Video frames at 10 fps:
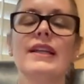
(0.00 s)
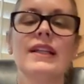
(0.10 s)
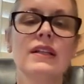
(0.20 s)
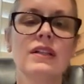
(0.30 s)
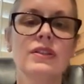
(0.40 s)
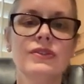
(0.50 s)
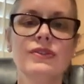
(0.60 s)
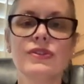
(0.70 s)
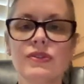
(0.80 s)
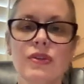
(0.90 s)
It
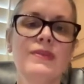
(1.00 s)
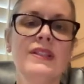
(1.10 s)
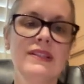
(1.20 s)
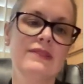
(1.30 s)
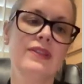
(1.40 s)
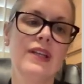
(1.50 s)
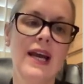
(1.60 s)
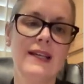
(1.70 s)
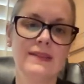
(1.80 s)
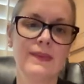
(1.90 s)
includes so many different
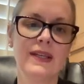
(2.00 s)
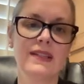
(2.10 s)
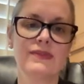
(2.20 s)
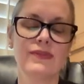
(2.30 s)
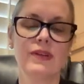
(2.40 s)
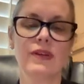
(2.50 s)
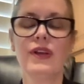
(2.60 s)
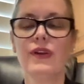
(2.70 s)
aspects for